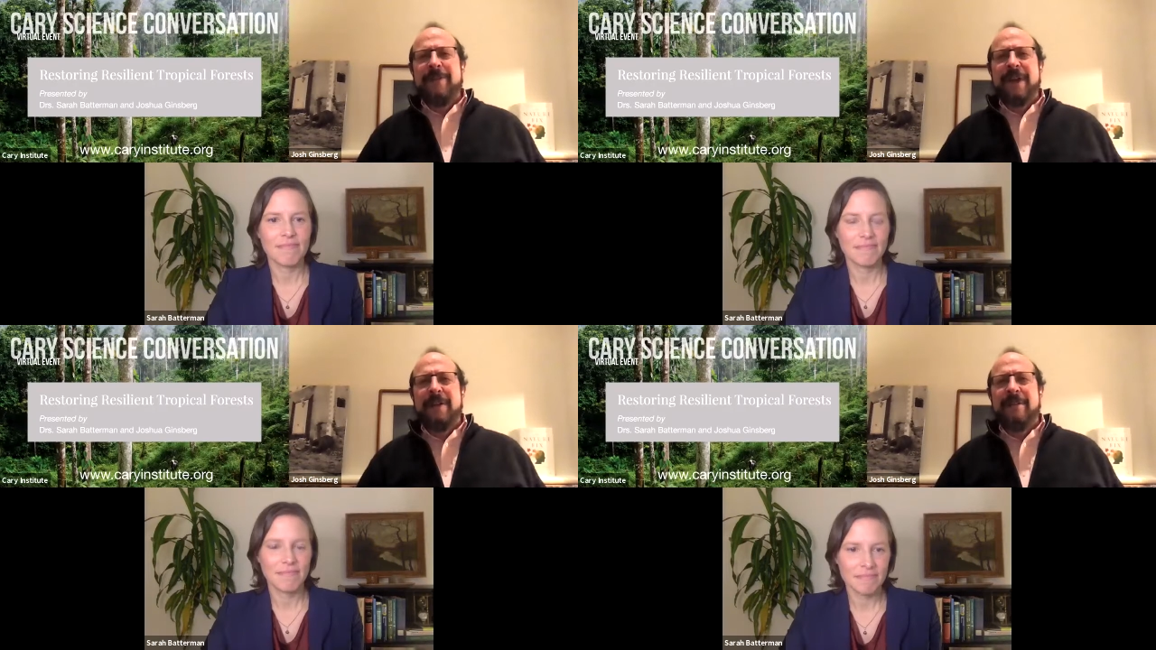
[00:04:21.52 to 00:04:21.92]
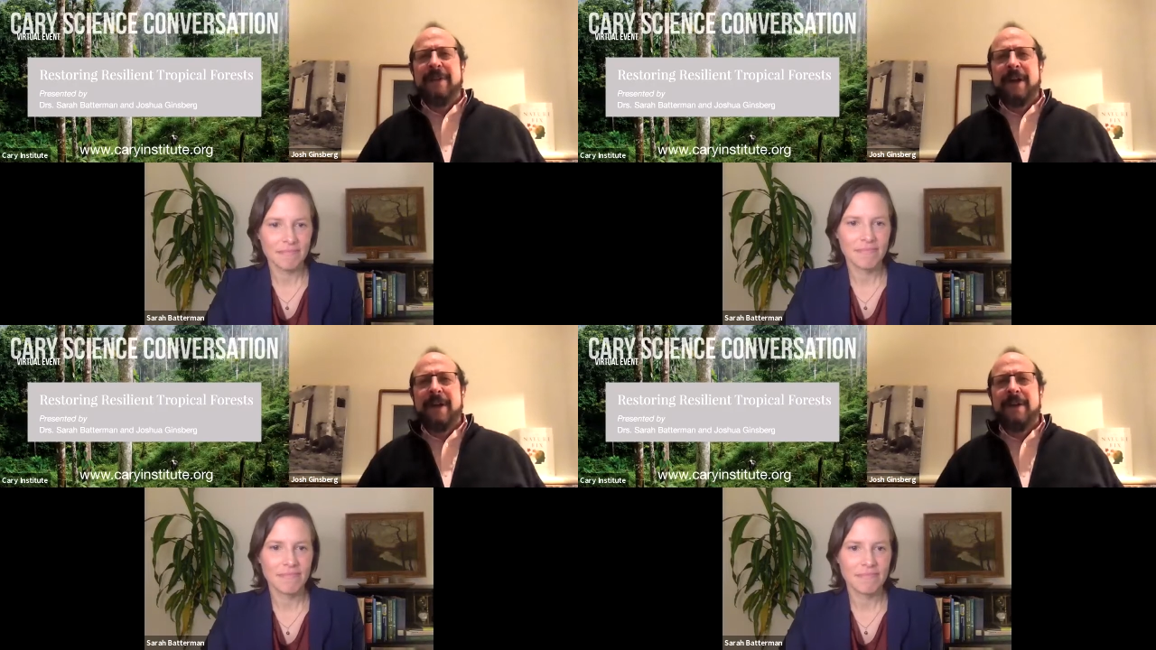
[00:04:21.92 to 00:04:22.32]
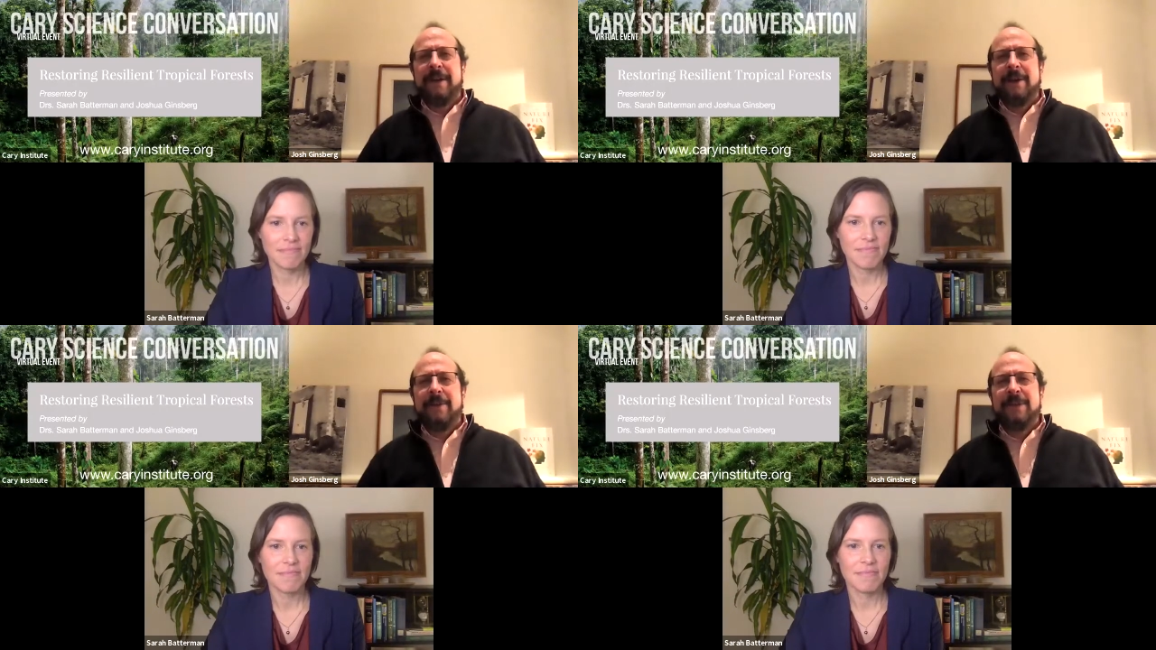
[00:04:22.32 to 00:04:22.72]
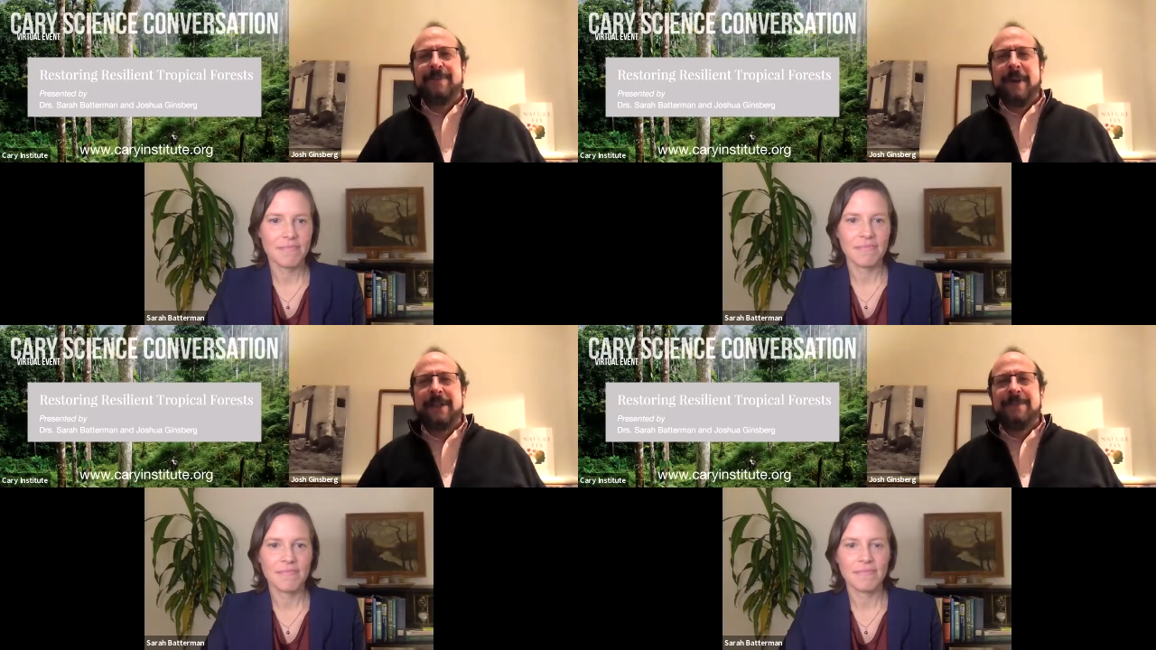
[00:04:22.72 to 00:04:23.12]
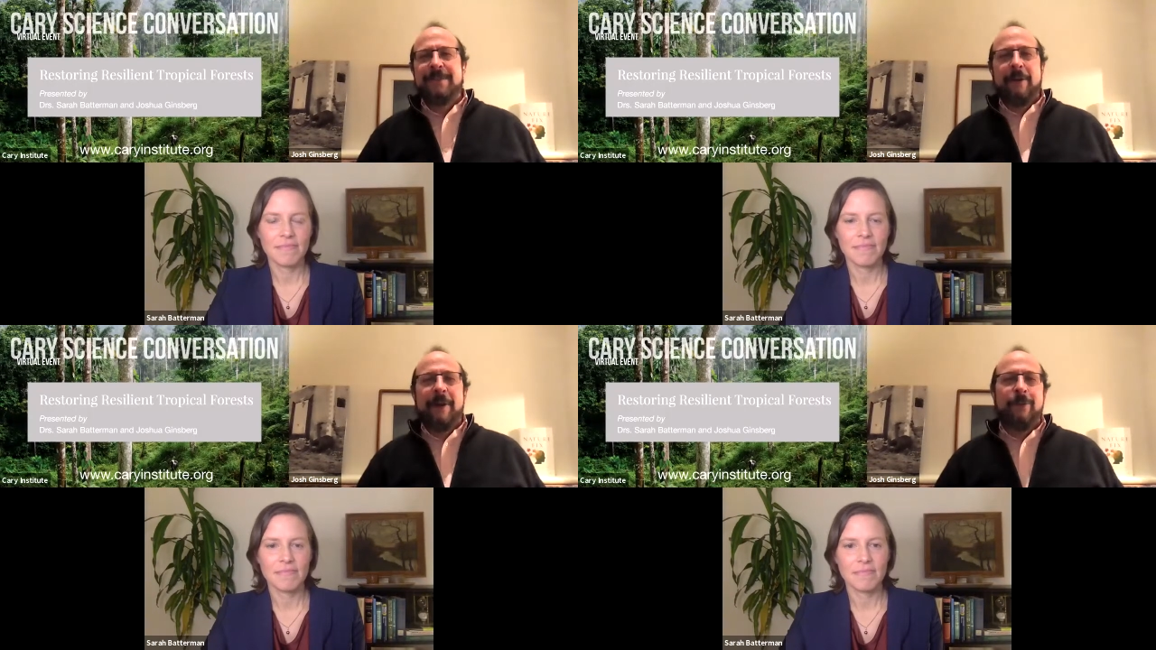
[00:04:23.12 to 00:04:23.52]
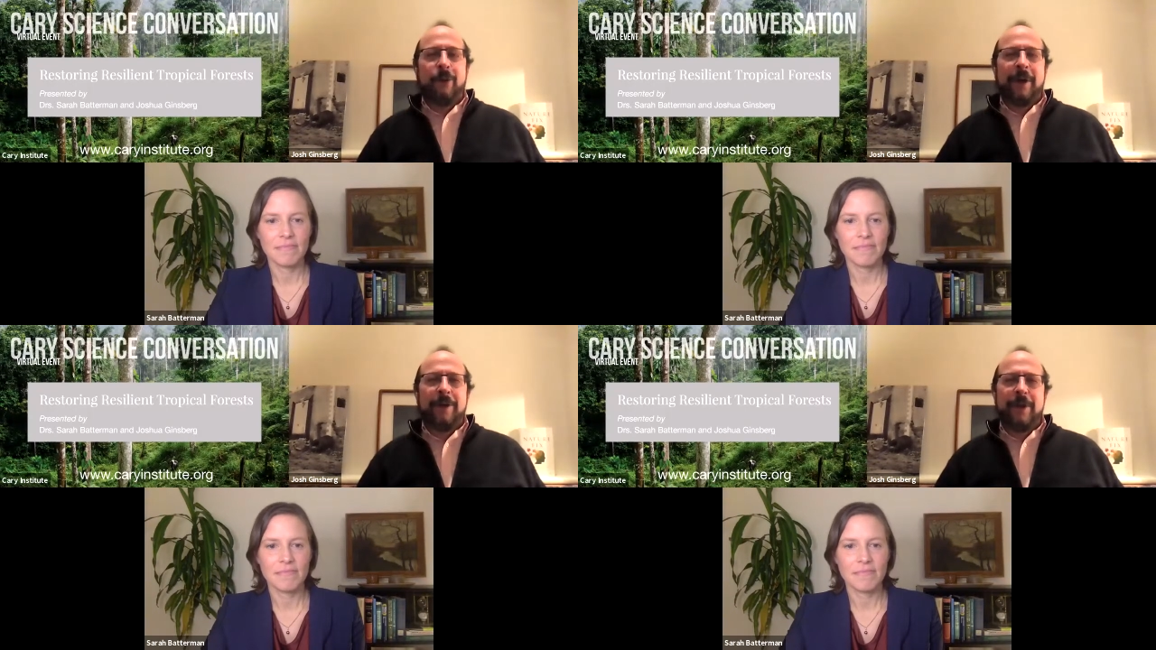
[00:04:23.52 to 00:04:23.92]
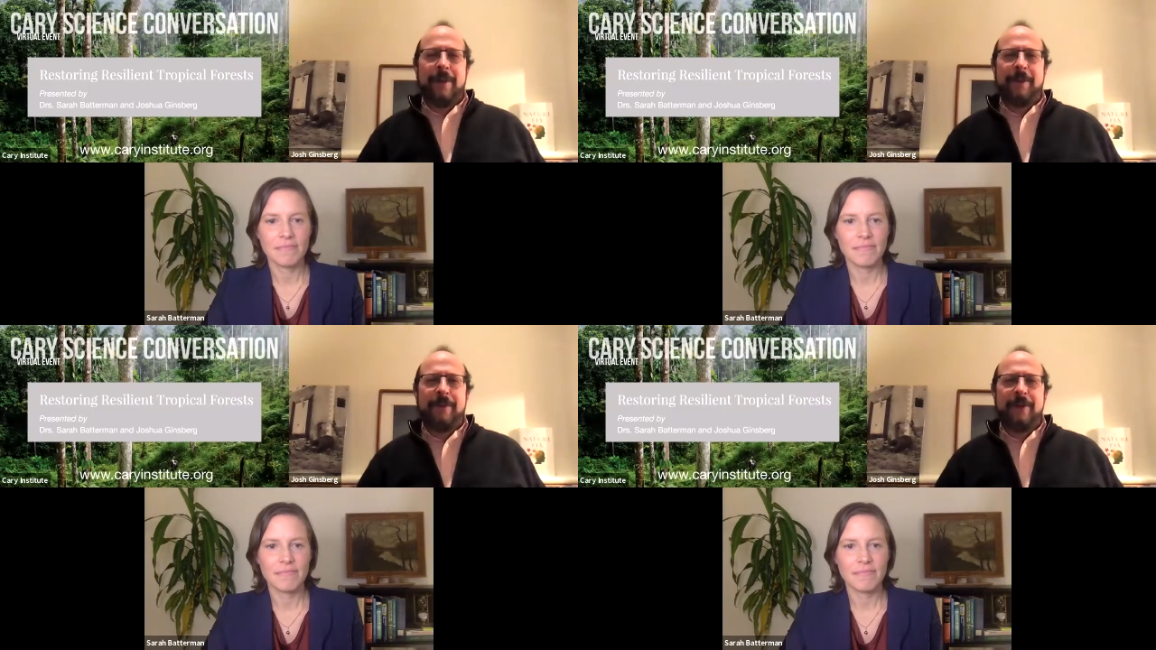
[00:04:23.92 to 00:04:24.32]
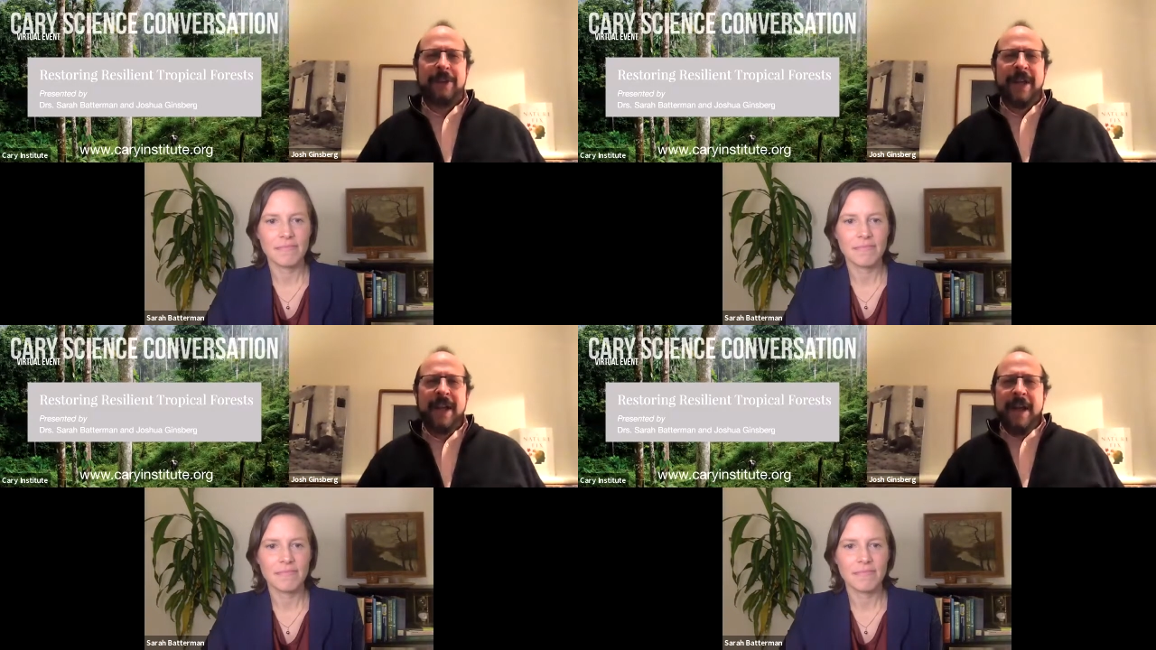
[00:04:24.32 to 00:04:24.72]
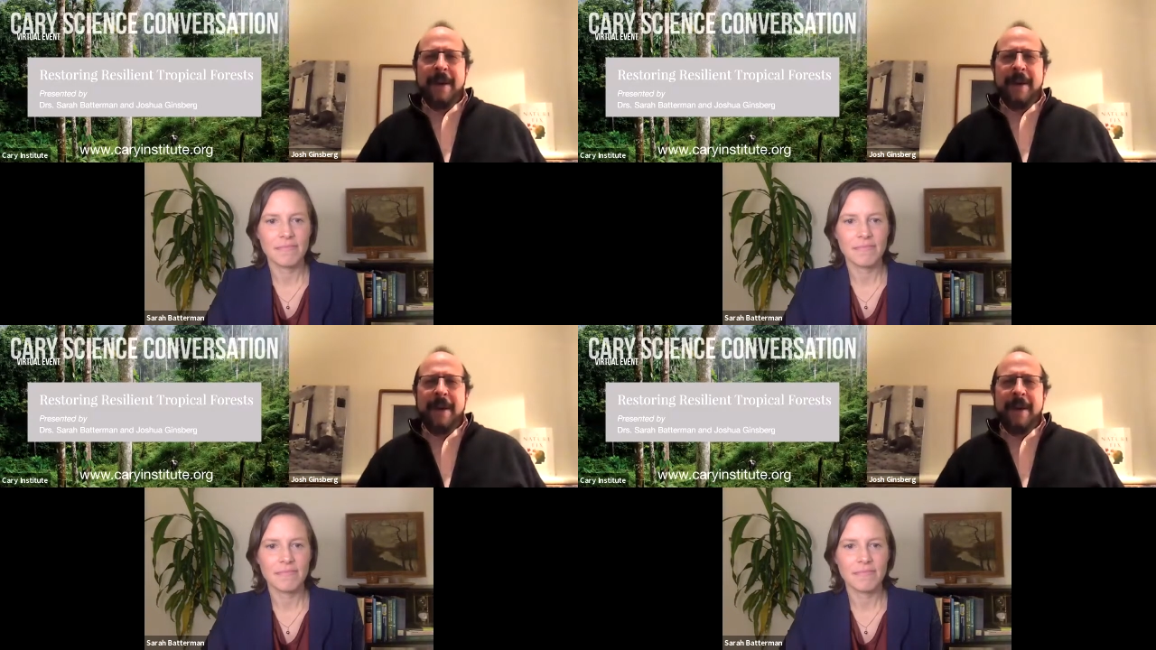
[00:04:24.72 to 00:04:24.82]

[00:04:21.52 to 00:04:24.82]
Speaker 1: now, we've done uh, you know, a smattering of work on tropical forests.